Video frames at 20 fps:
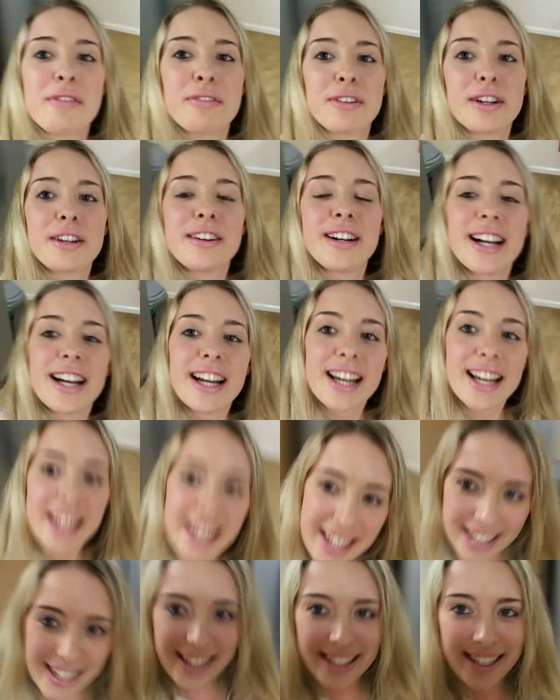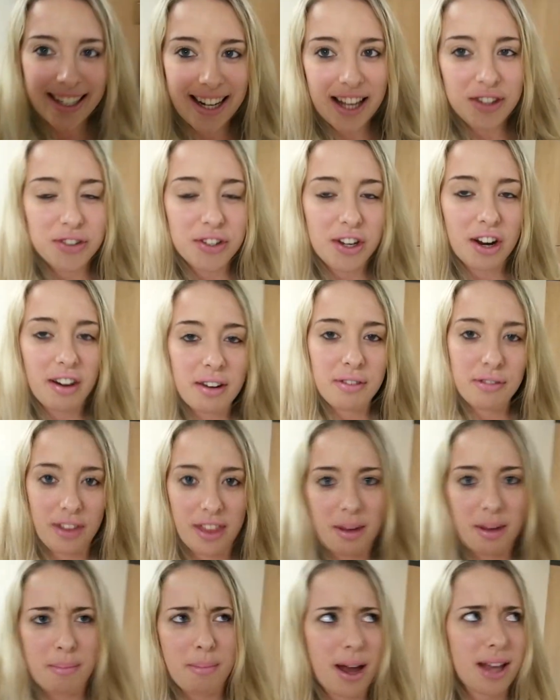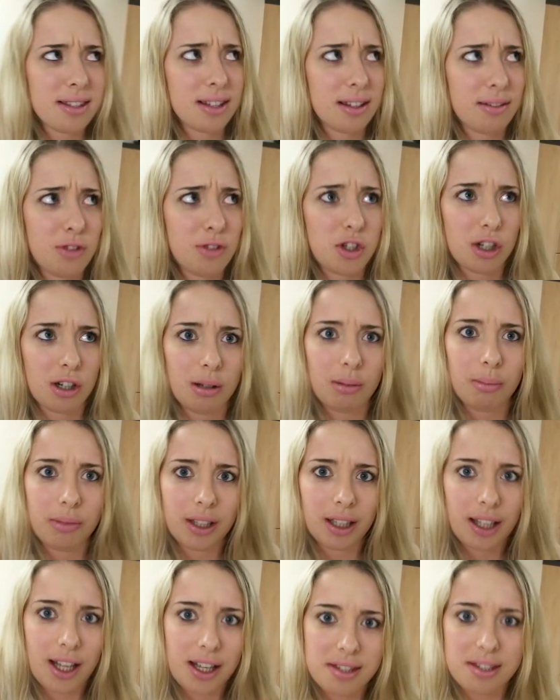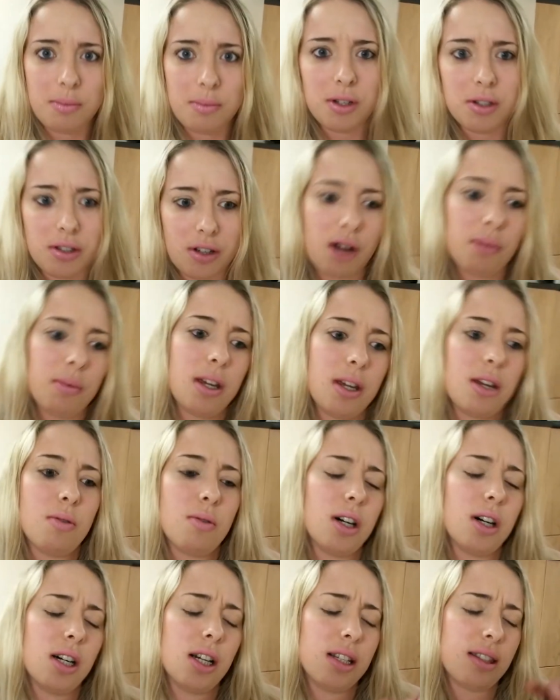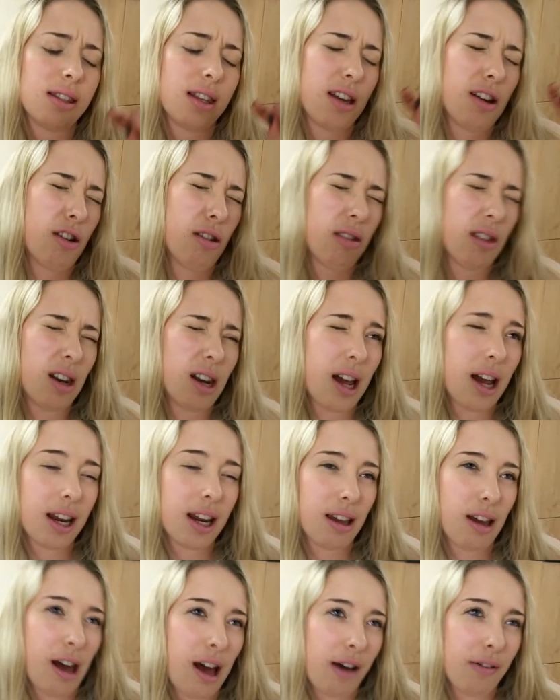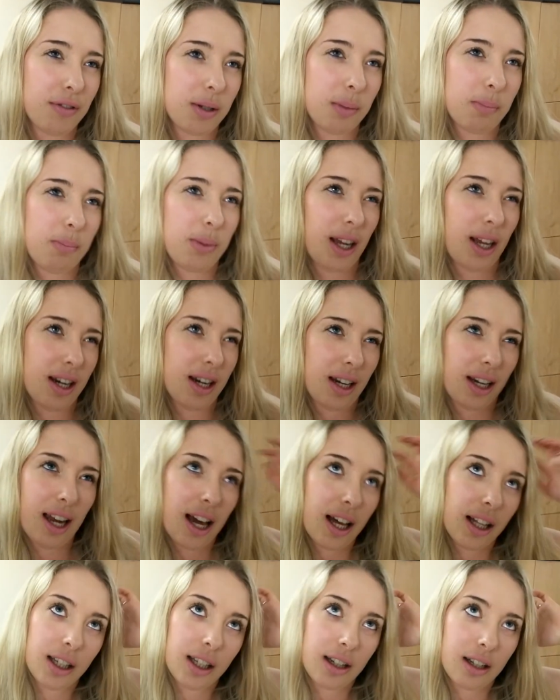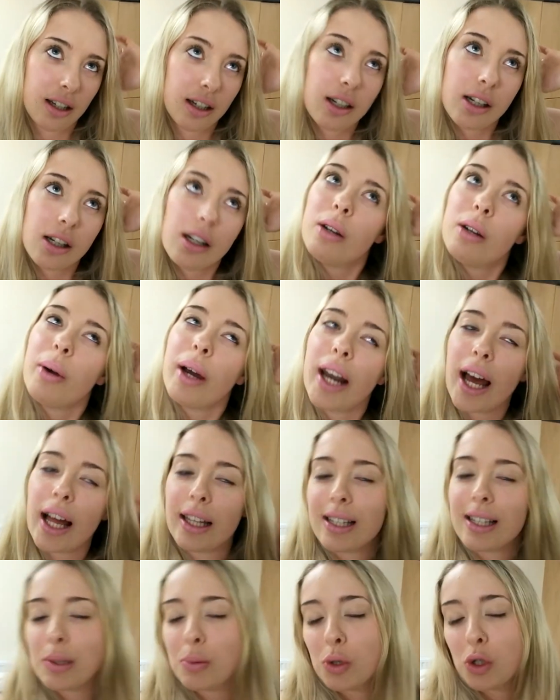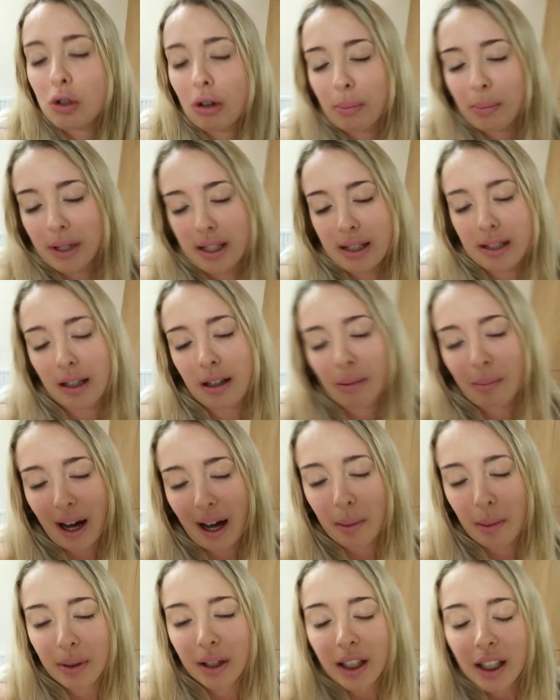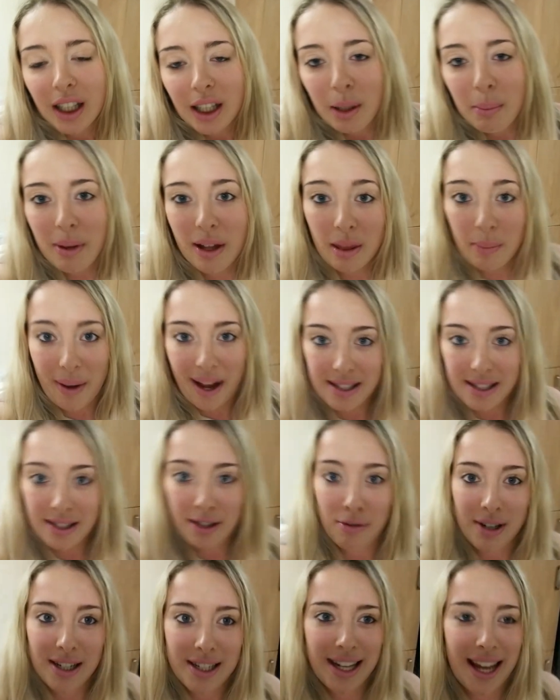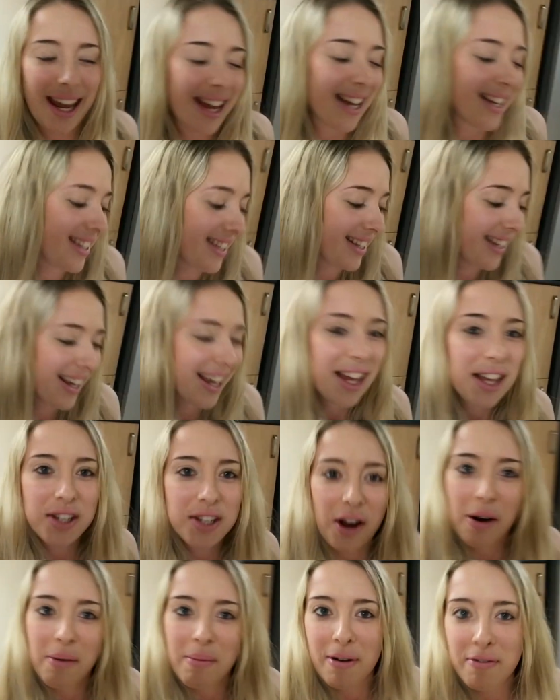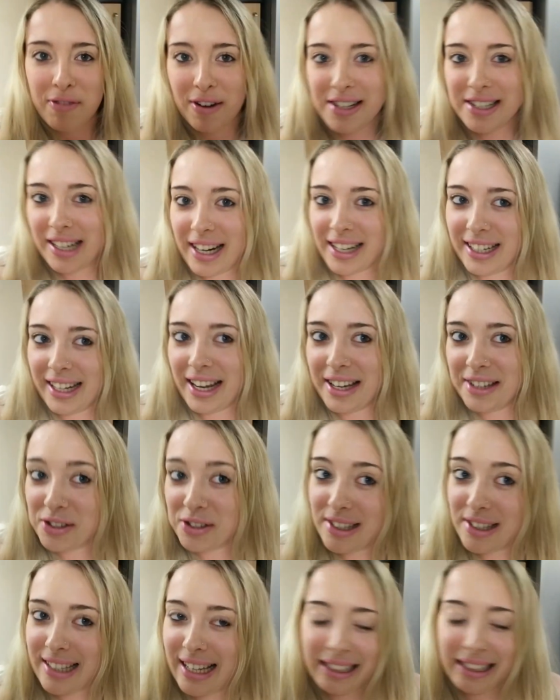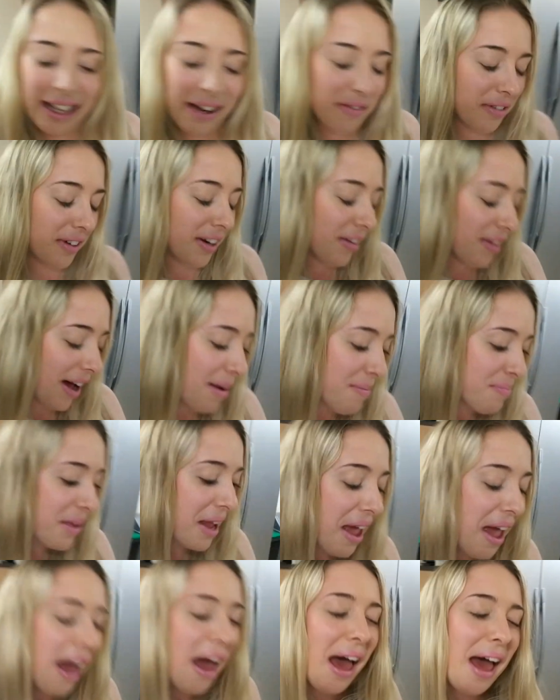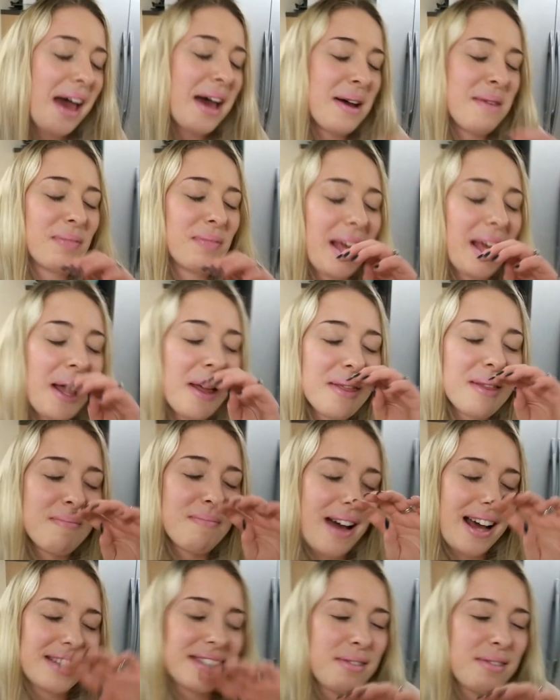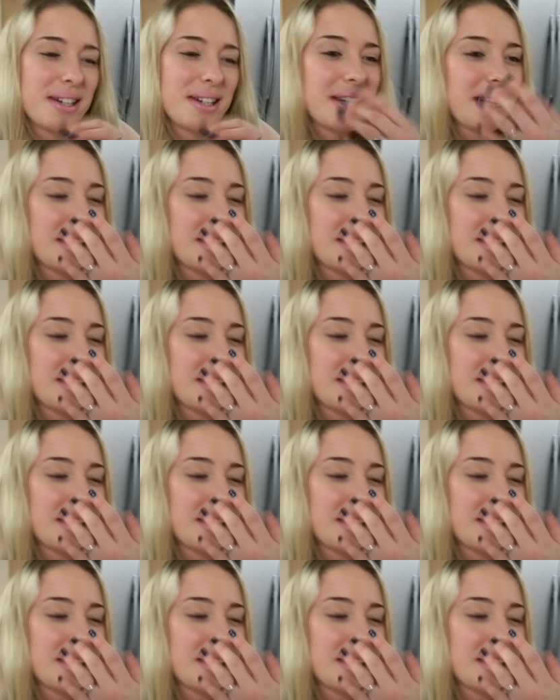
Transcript: everyone! Sorry for the massive jump. The last time you saw me was the other night after Beer Keller when Alex was dropping his kebab. But the past 3 days... Sorry, my friend Danielle's just like laughing at that. The past 3